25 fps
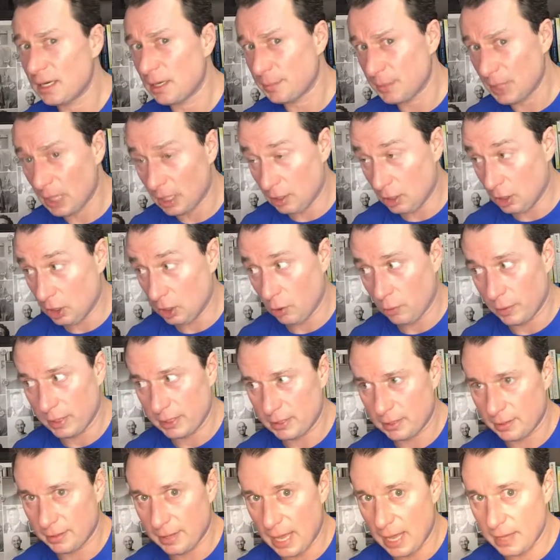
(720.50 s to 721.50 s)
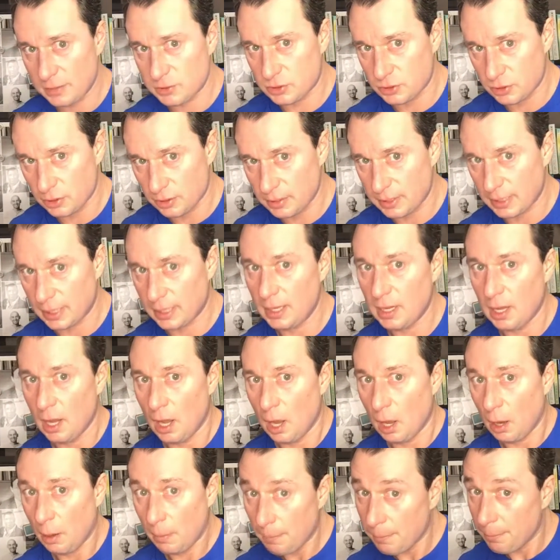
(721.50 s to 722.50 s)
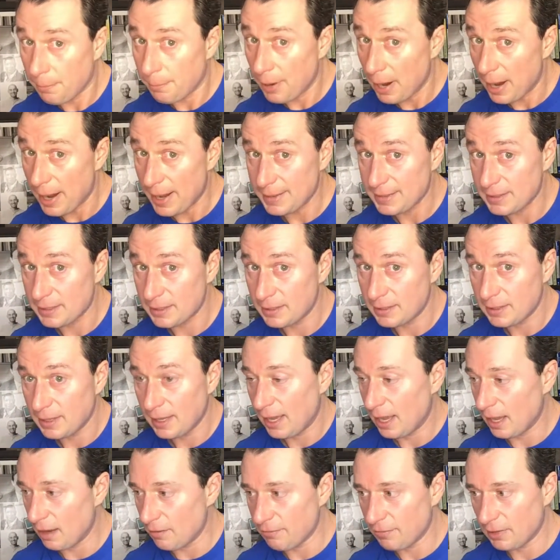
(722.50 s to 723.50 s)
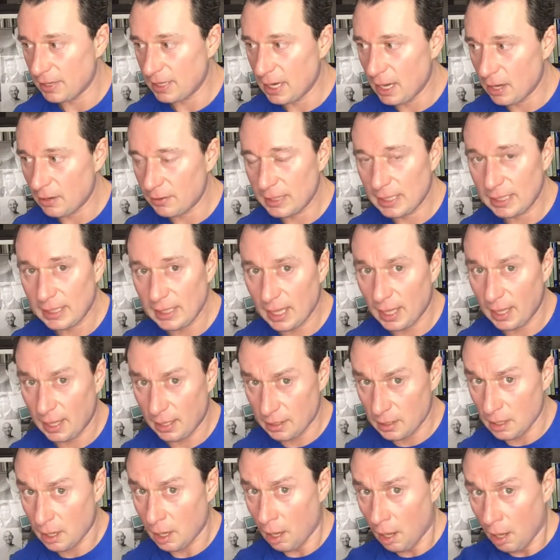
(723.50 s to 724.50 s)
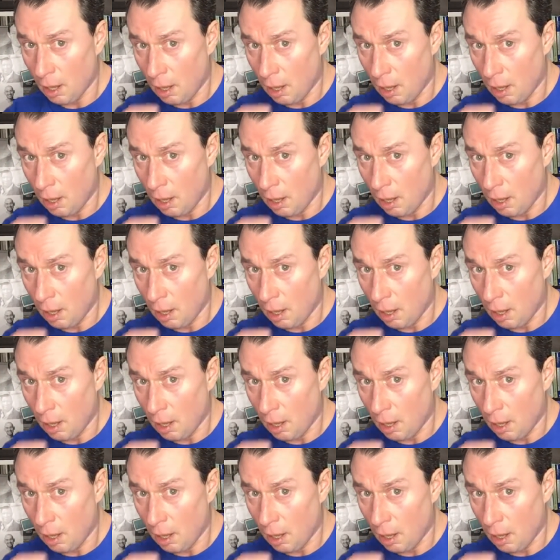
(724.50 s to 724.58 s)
I'm not going to go into that journey. But every now and again,